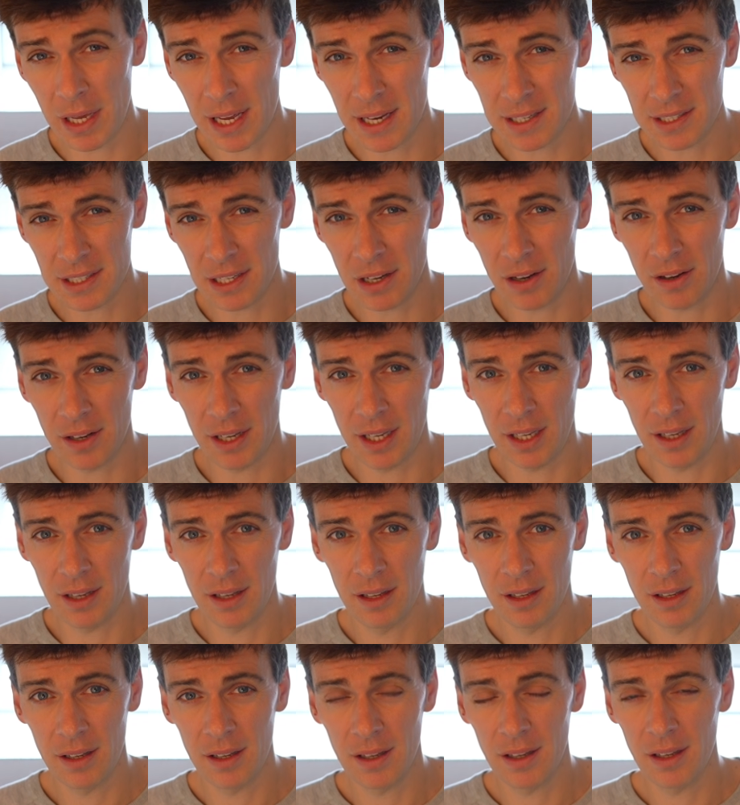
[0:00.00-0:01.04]
psi
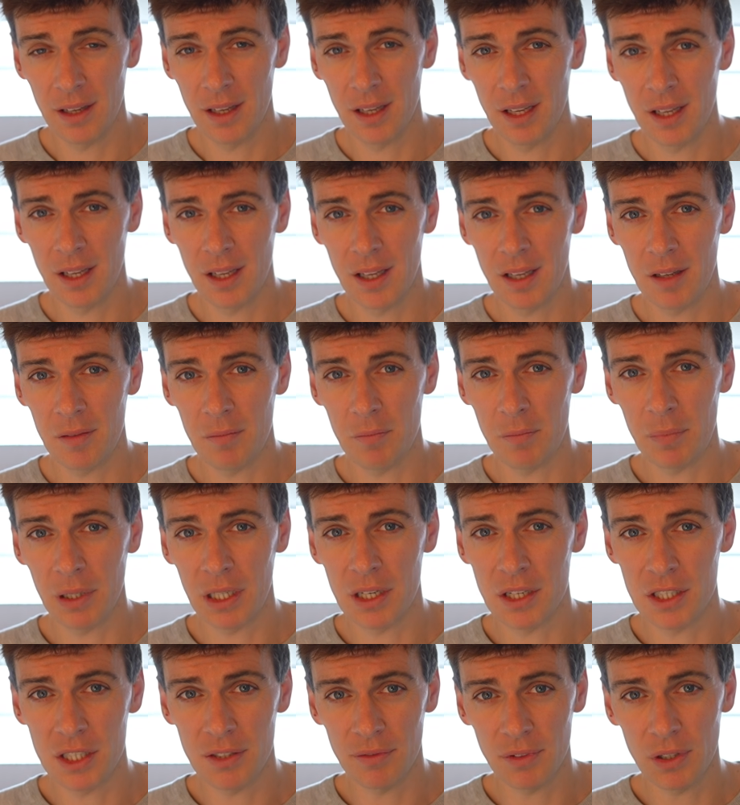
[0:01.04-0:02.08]

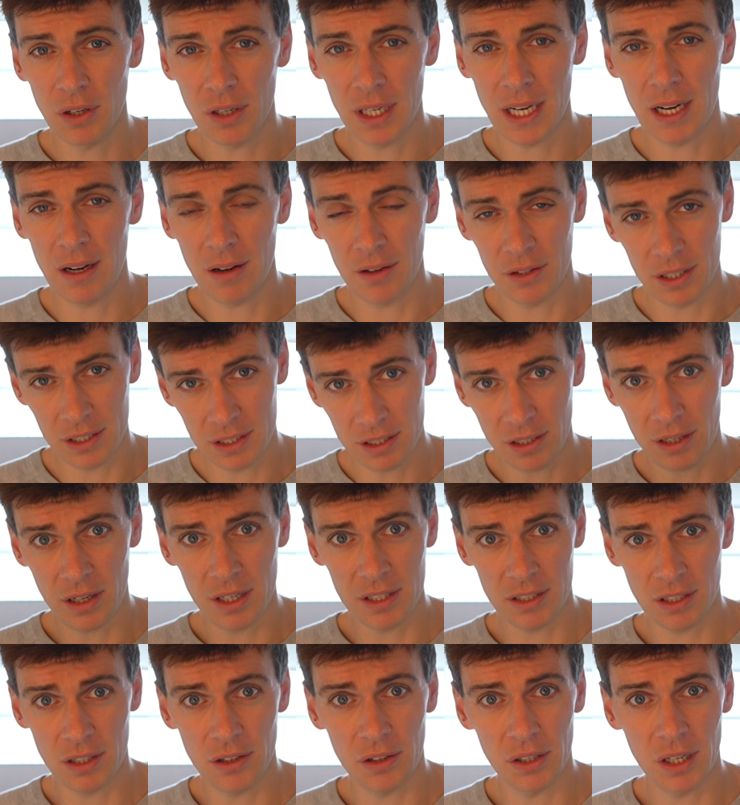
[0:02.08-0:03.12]
because you've gone out and the
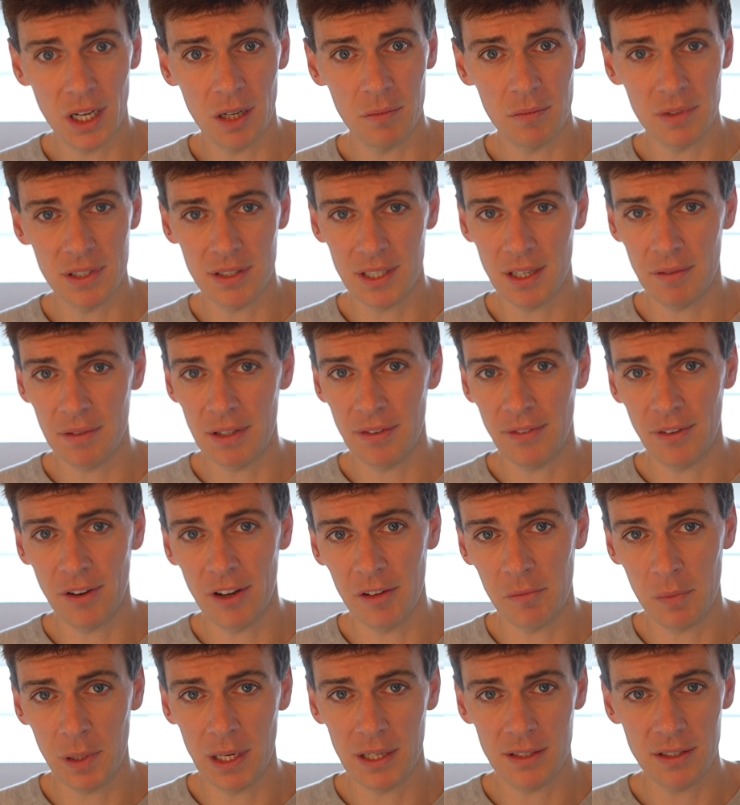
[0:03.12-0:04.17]
tire's gone up to
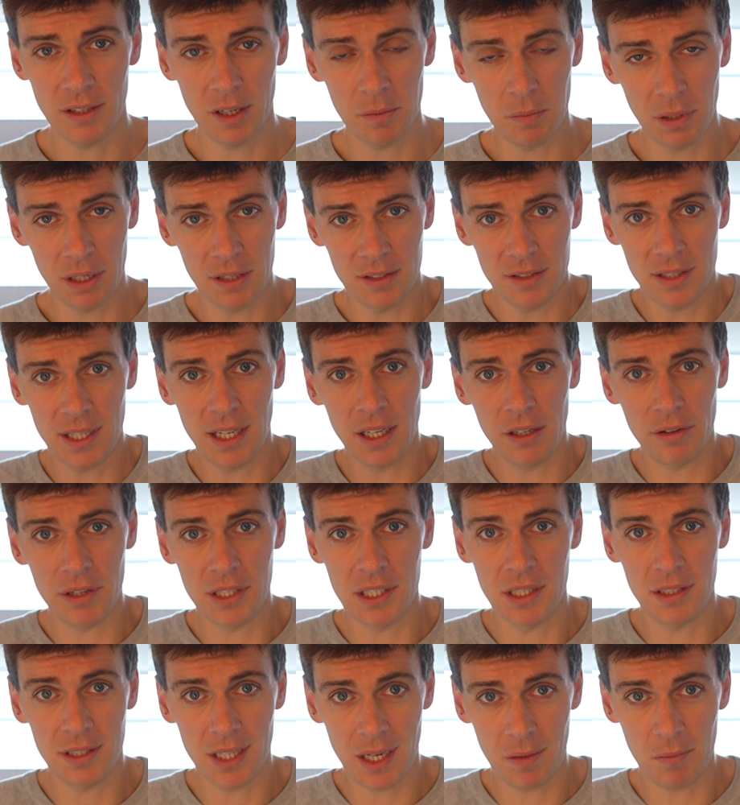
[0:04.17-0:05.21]
75 psi because of the
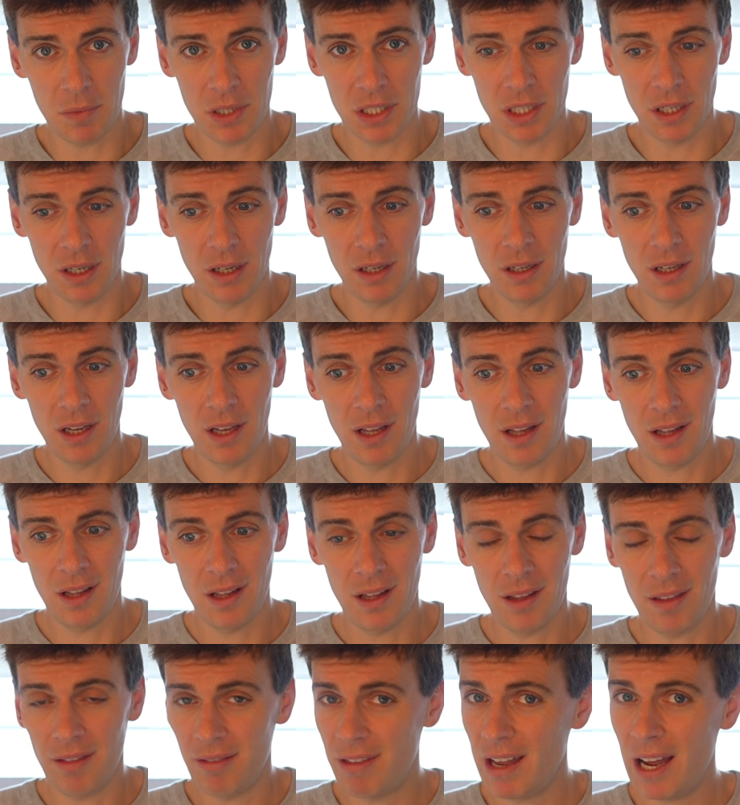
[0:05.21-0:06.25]
increase in temperature,
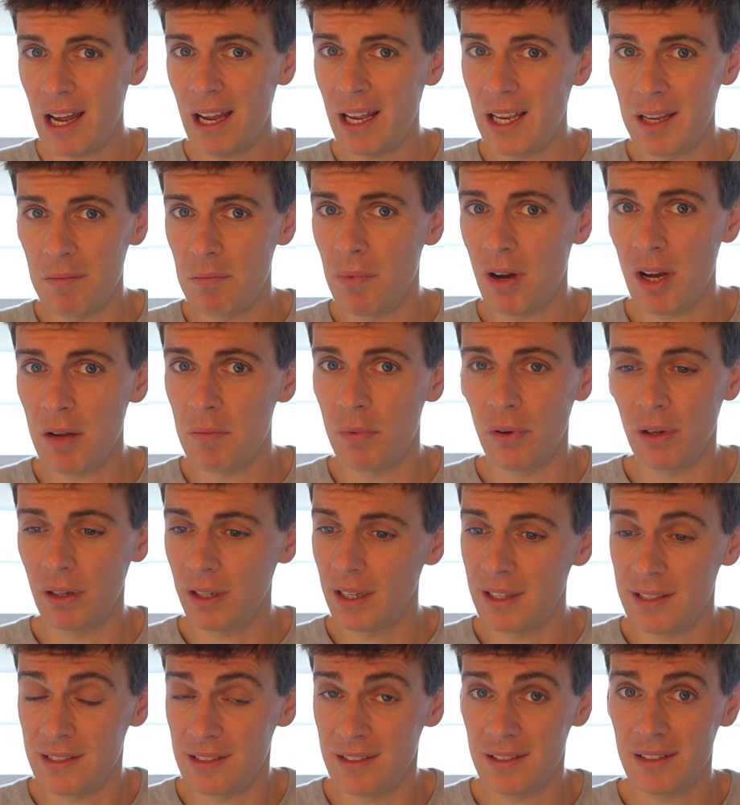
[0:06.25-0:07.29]
that in my book
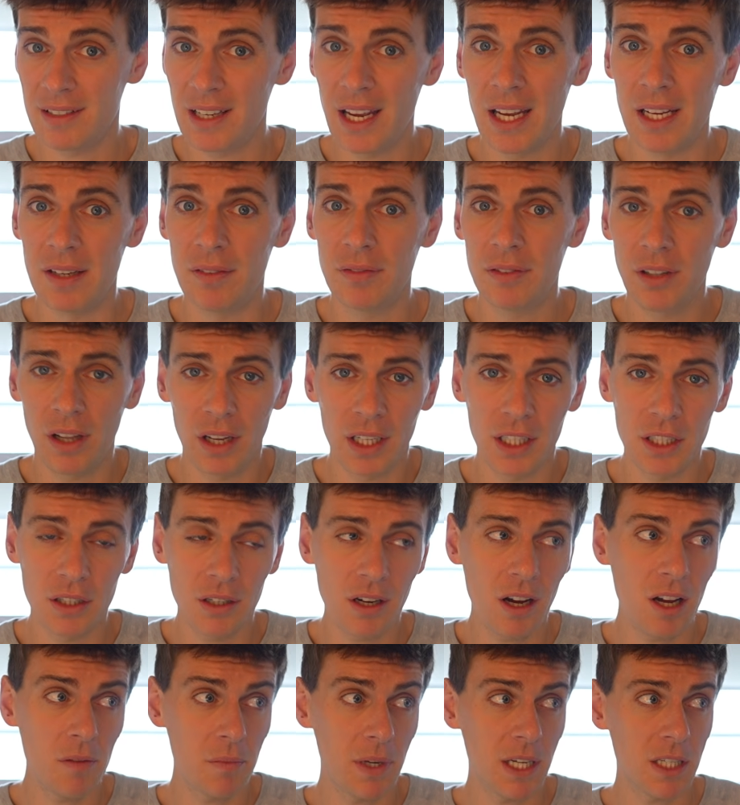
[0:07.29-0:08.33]
isn't safe. Like, you
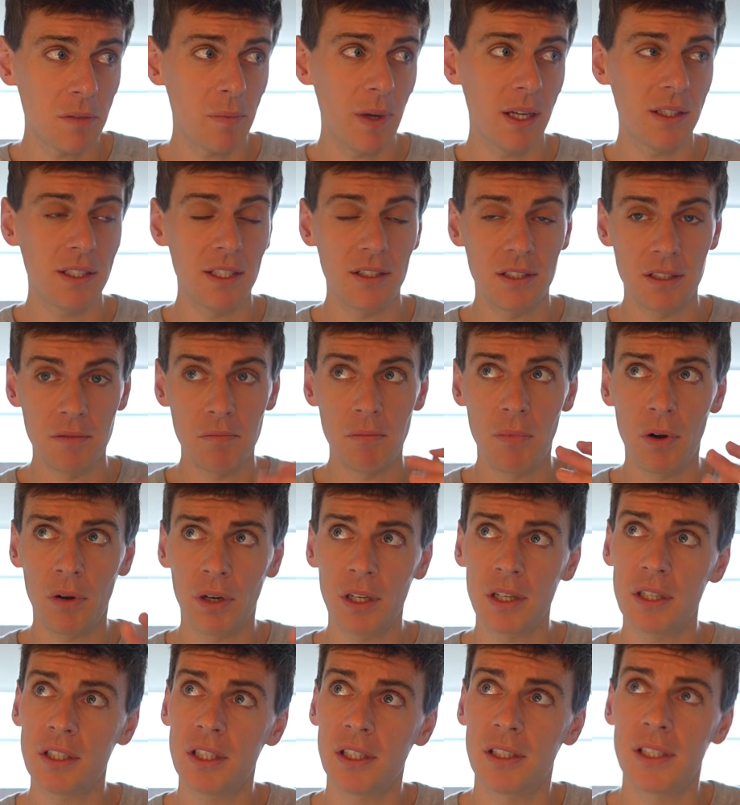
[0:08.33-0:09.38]
can't be expected to
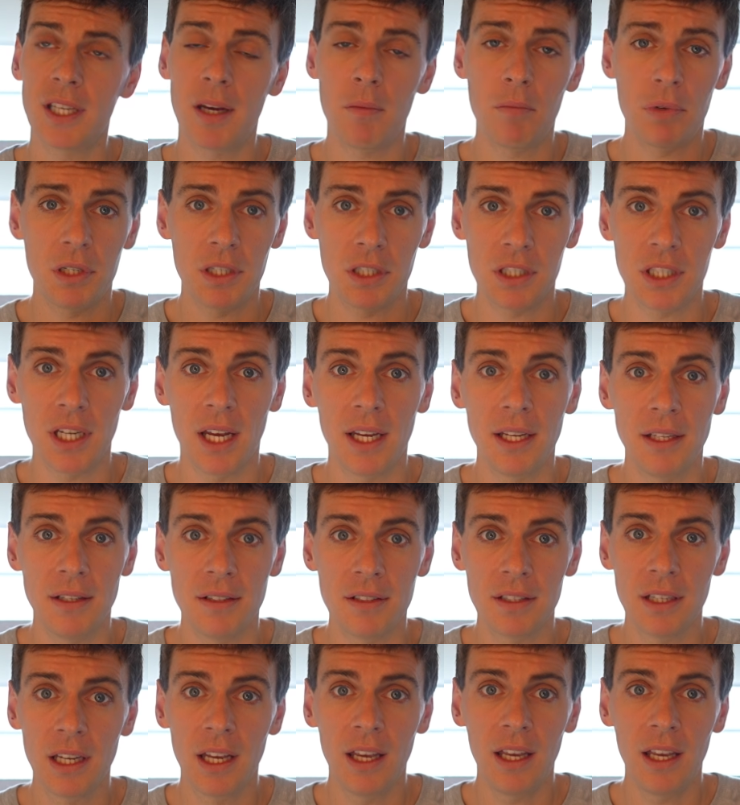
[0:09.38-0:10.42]
monitor temperature change